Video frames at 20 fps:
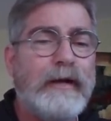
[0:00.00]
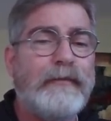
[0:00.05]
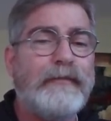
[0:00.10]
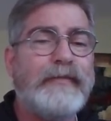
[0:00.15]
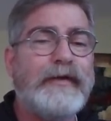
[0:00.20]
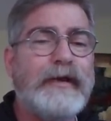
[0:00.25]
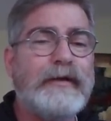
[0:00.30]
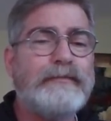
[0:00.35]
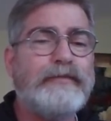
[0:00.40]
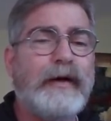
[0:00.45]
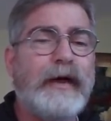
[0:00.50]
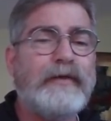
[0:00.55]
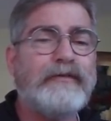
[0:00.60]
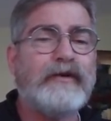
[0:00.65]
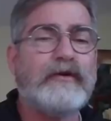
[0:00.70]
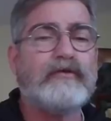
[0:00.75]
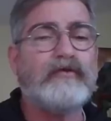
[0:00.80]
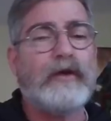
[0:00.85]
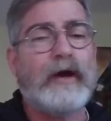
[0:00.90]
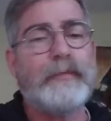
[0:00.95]
then
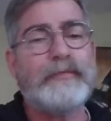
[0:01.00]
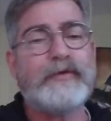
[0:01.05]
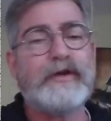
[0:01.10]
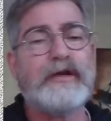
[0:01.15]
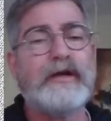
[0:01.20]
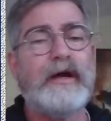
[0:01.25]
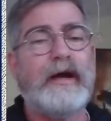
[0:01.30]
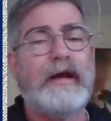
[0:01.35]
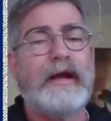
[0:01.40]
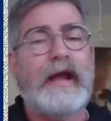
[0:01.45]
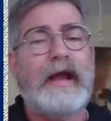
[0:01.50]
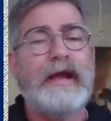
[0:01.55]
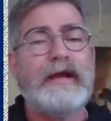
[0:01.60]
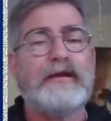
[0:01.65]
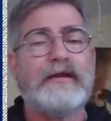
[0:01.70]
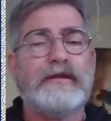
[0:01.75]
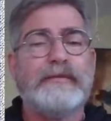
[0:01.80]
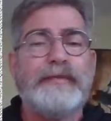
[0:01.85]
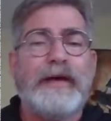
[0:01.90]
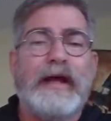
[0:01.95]
President Trump to cut aid
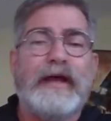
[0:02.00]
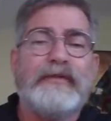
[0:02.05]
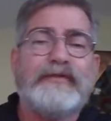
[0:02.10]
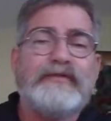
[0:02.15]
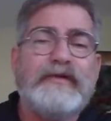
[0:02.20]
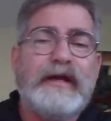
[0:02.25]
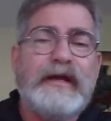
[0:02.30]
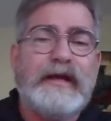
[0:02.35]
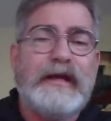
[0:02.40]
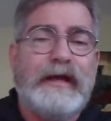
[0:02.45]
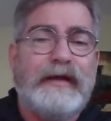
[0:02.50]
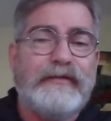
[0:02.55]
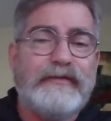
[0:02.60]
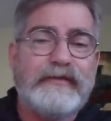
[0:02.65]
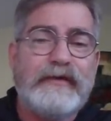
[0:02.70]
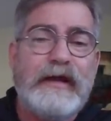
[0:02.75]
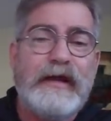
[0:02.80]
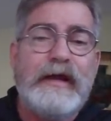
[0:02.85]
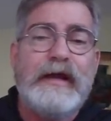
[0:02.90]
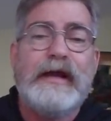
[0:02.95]
to the
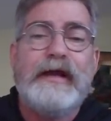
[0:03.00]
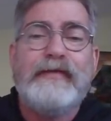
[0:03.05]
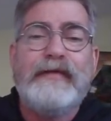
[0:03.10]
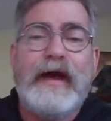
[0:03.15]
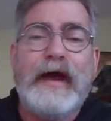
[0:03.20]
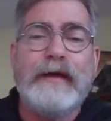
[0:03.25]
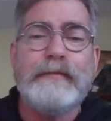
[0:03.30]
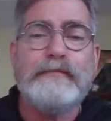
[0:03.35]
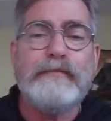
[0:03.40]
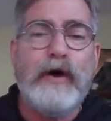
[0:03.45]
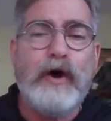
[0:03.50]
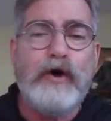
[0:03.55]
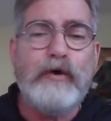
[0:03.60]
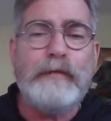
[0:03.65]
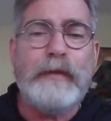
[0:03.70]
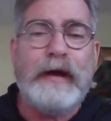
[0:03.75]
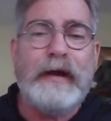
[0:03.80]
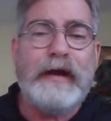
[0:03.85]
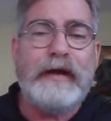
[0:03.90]
Palestinians. In that moment,